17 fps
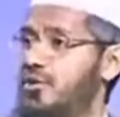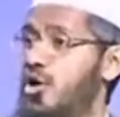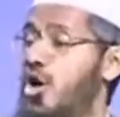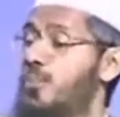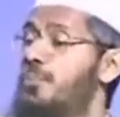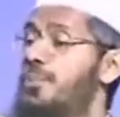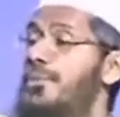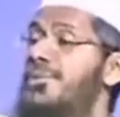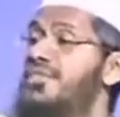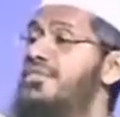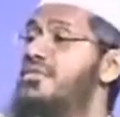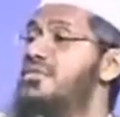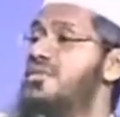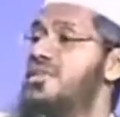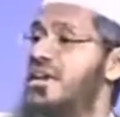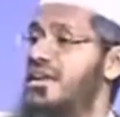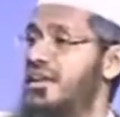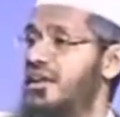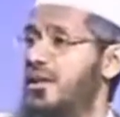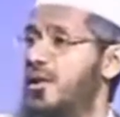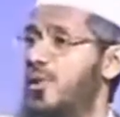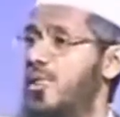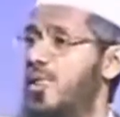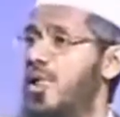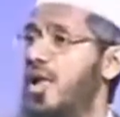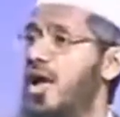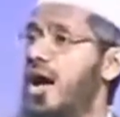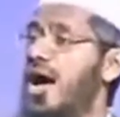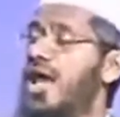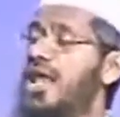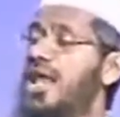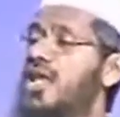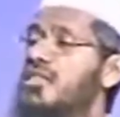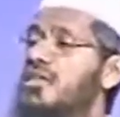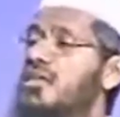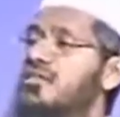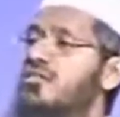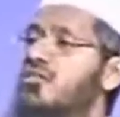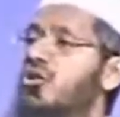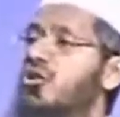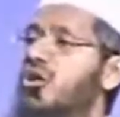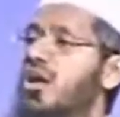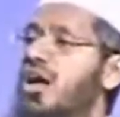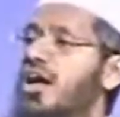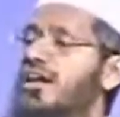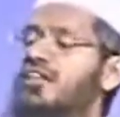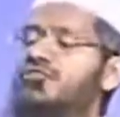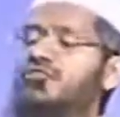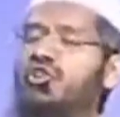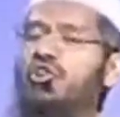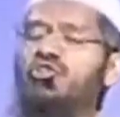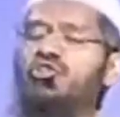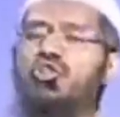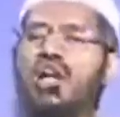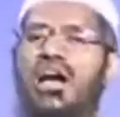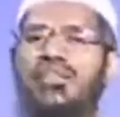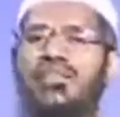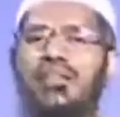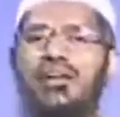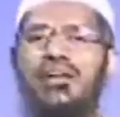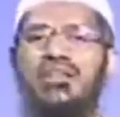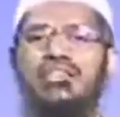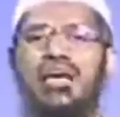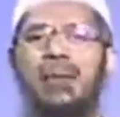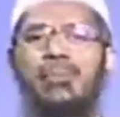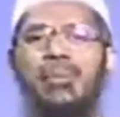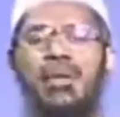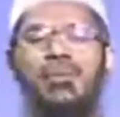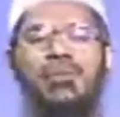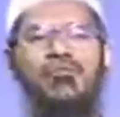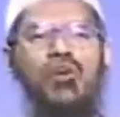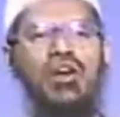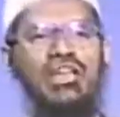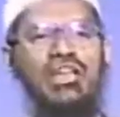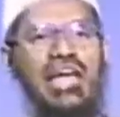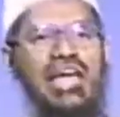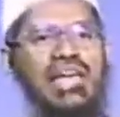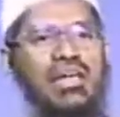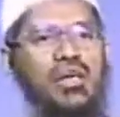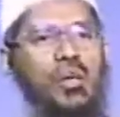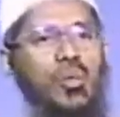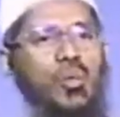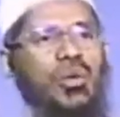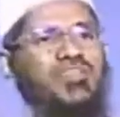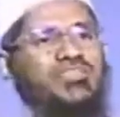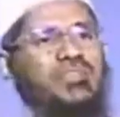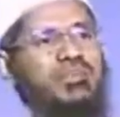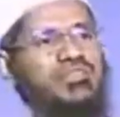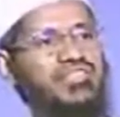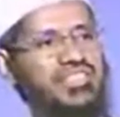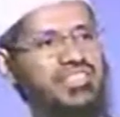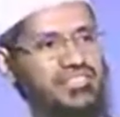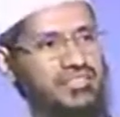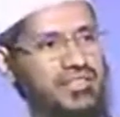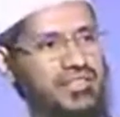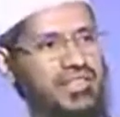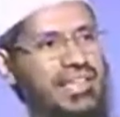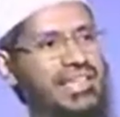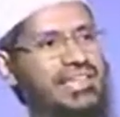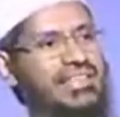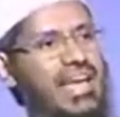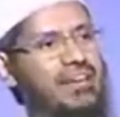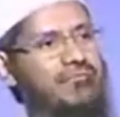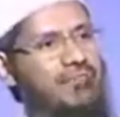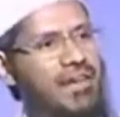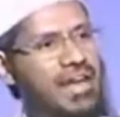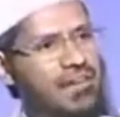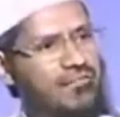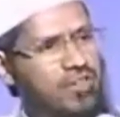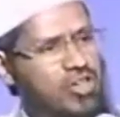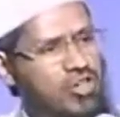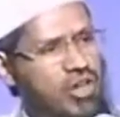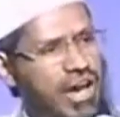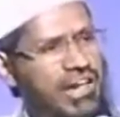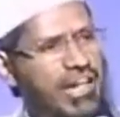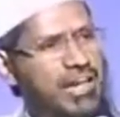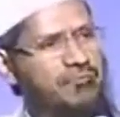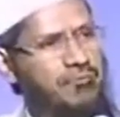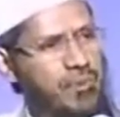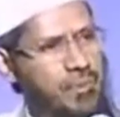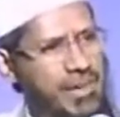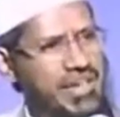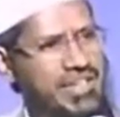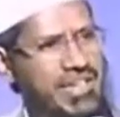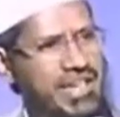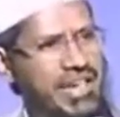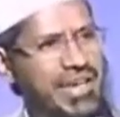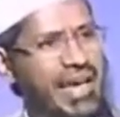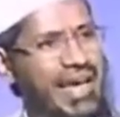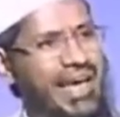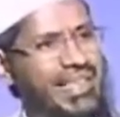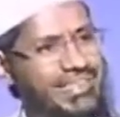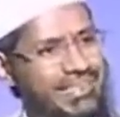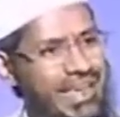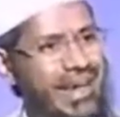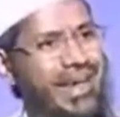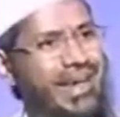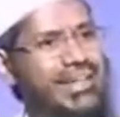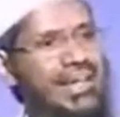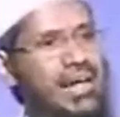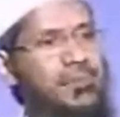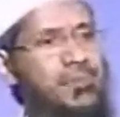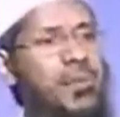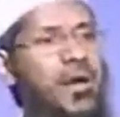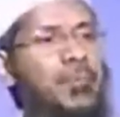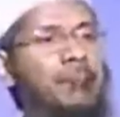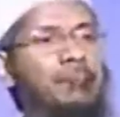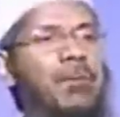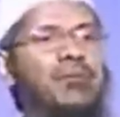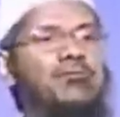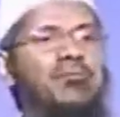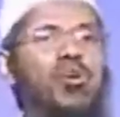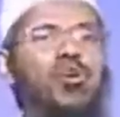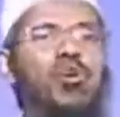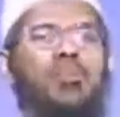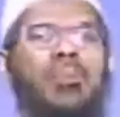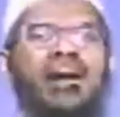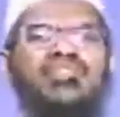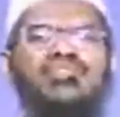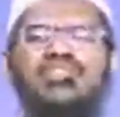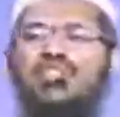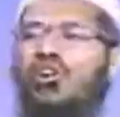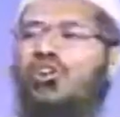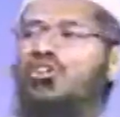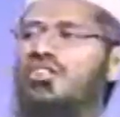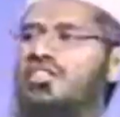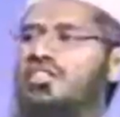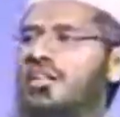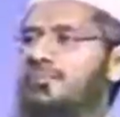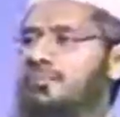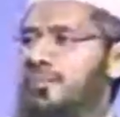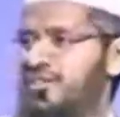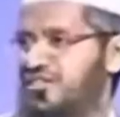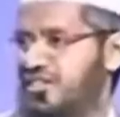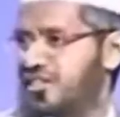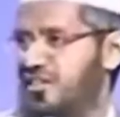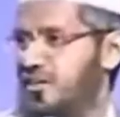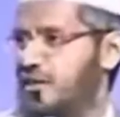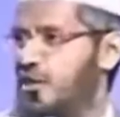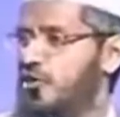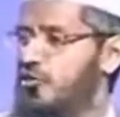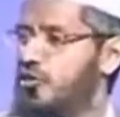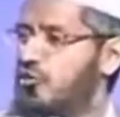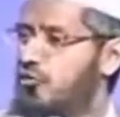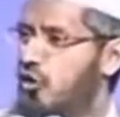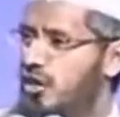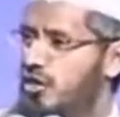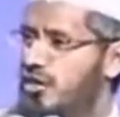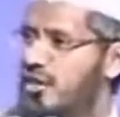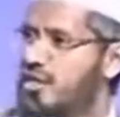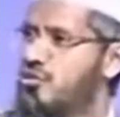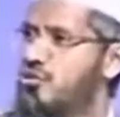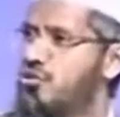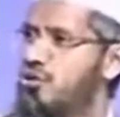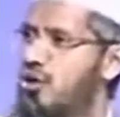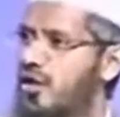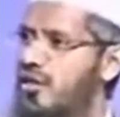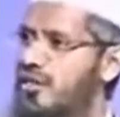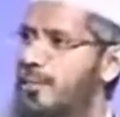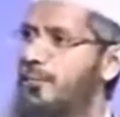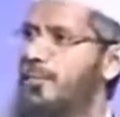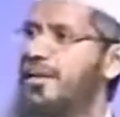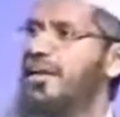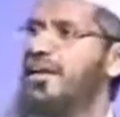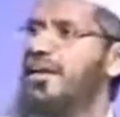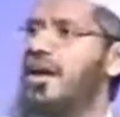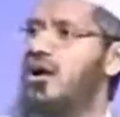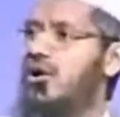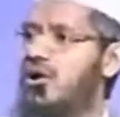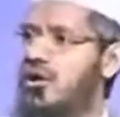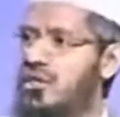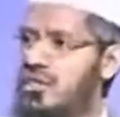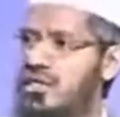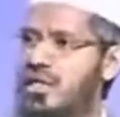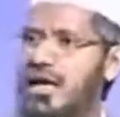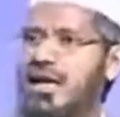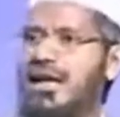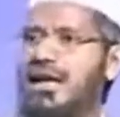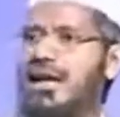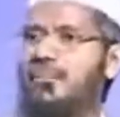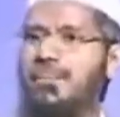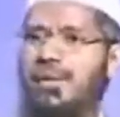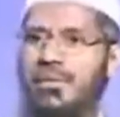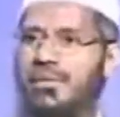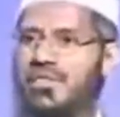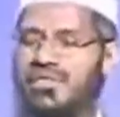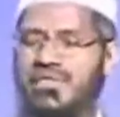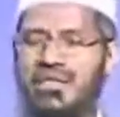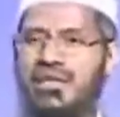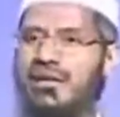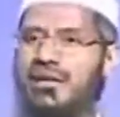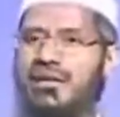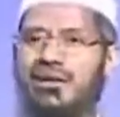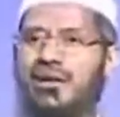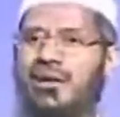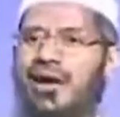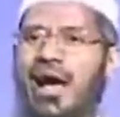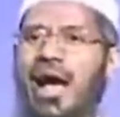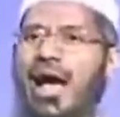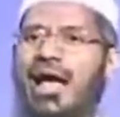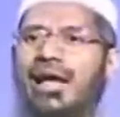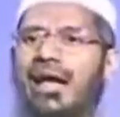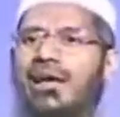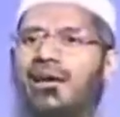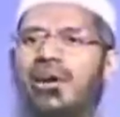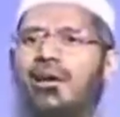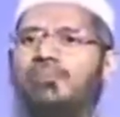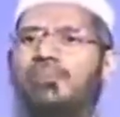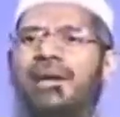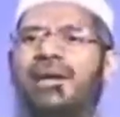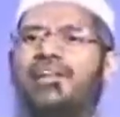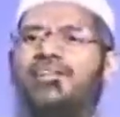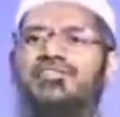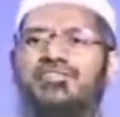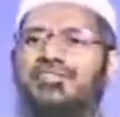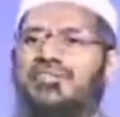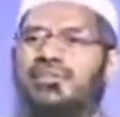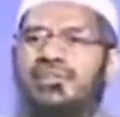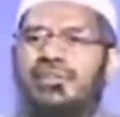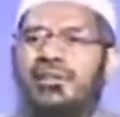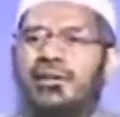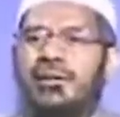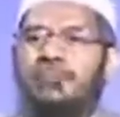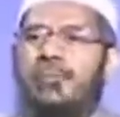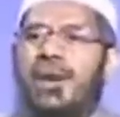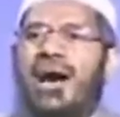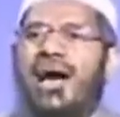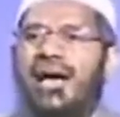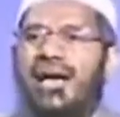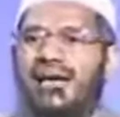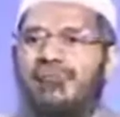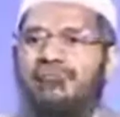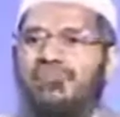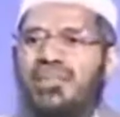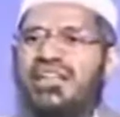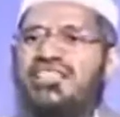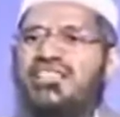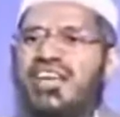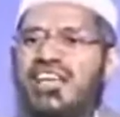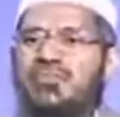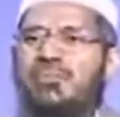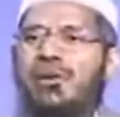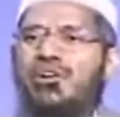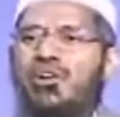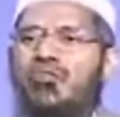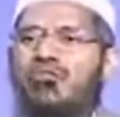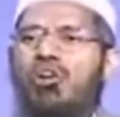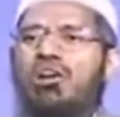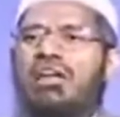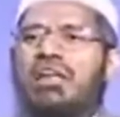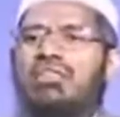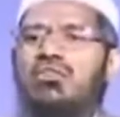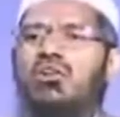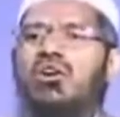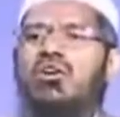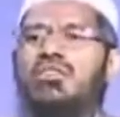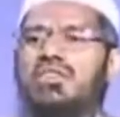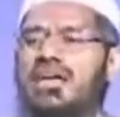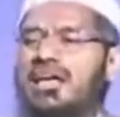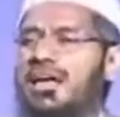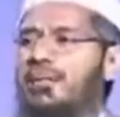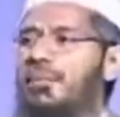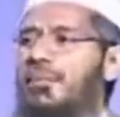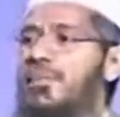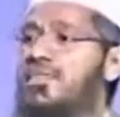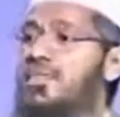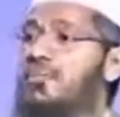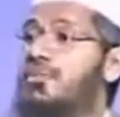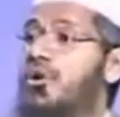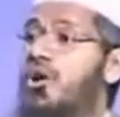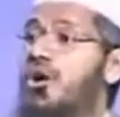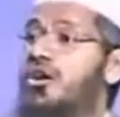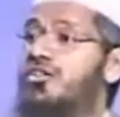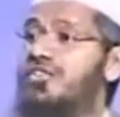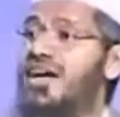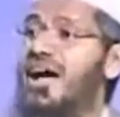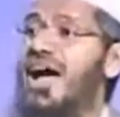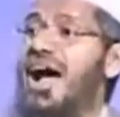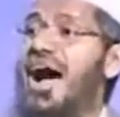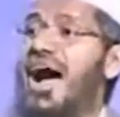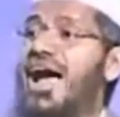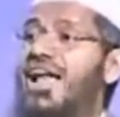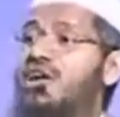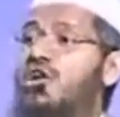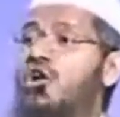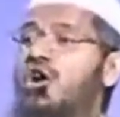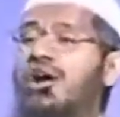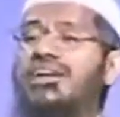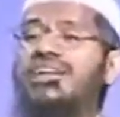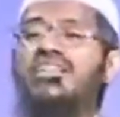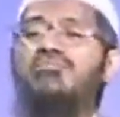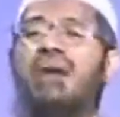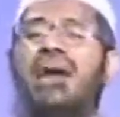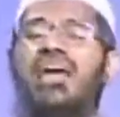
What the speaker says: on BBC, CNN. Allah says in the Quran in Surah Hujurat, chapter number 49, verse number 6, that whenever you get information, check it up before you pass it on to the third person. So what they show on the media, on CNN and BBC, I cannot base my judgment on what I see on CNN and BBC because I know it is